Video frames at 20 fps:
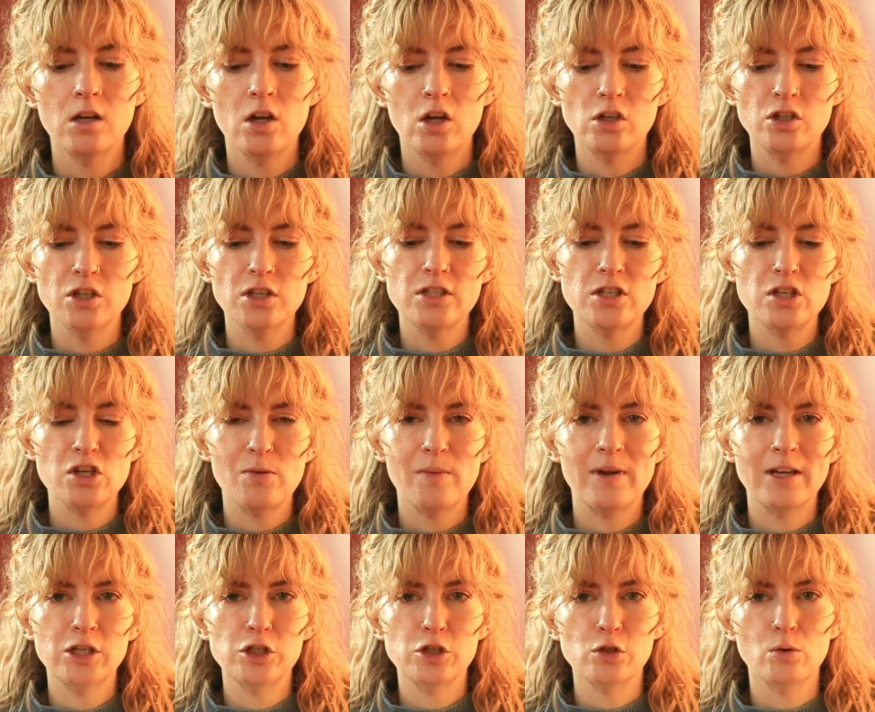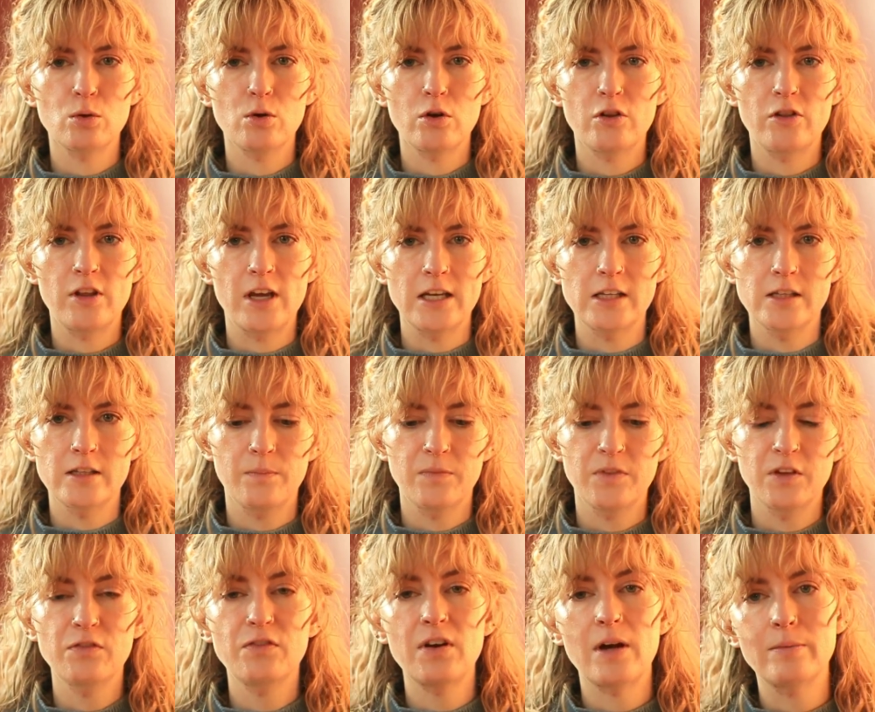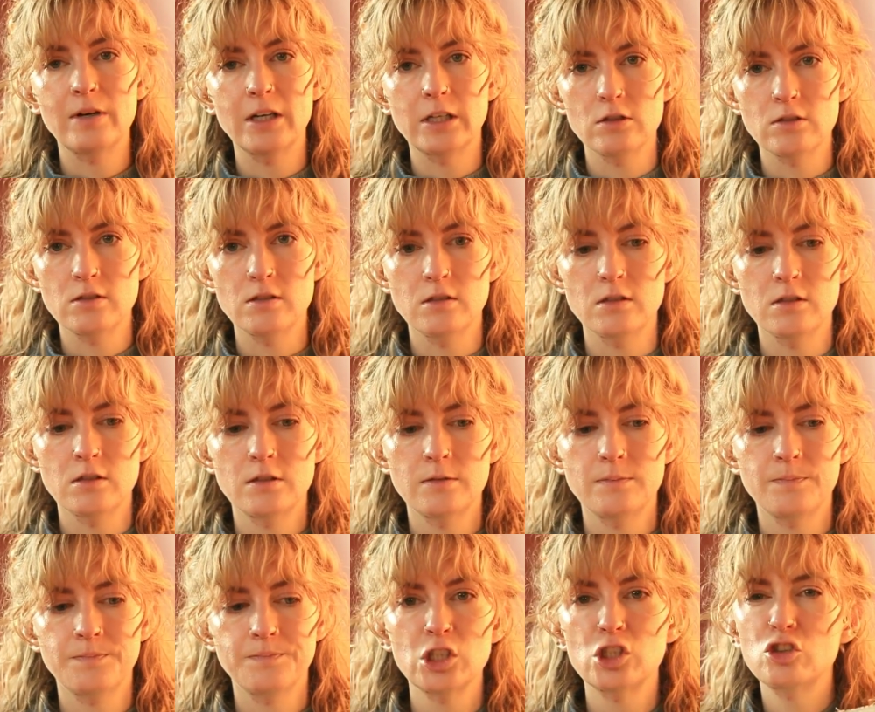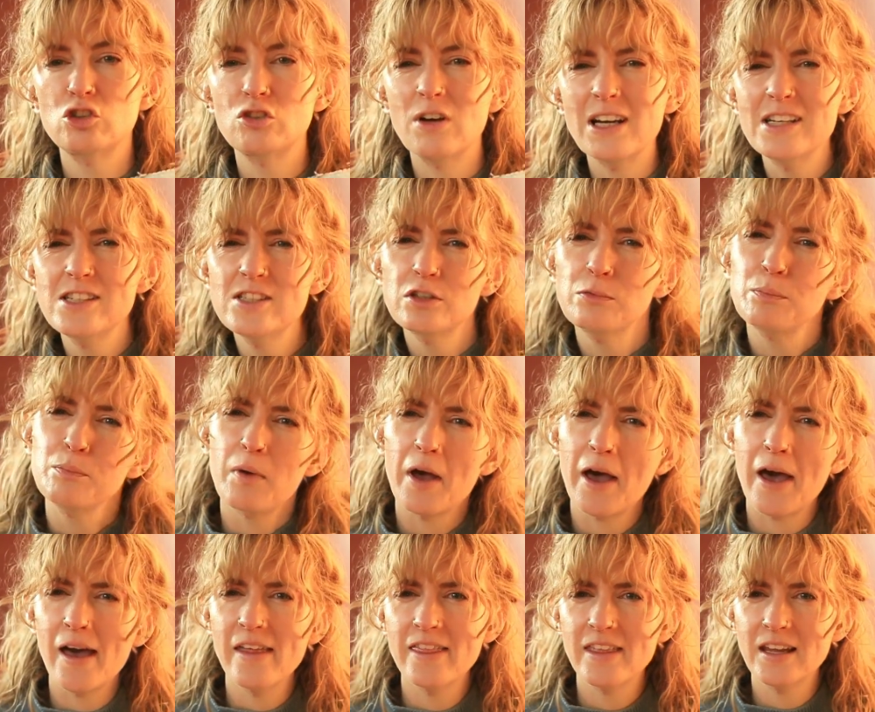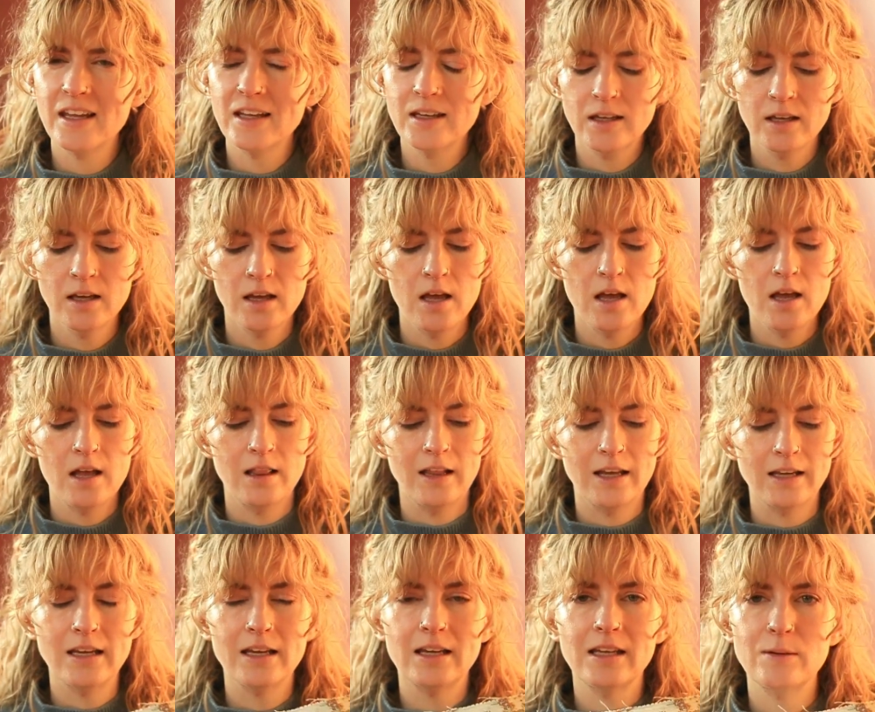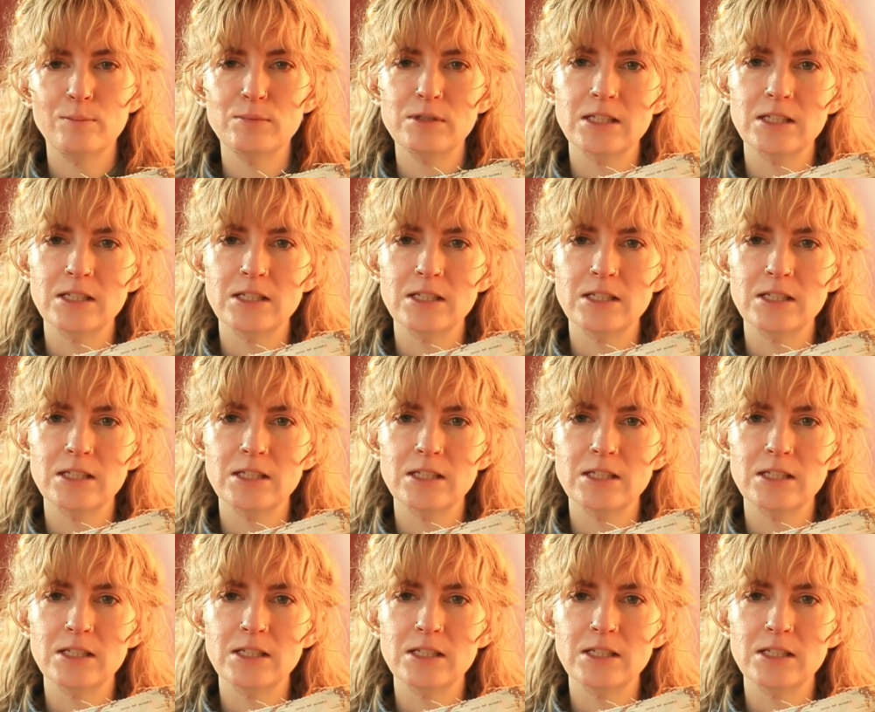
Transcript: just to make sure that the fabric doesn't stretch, I think. Like it keeps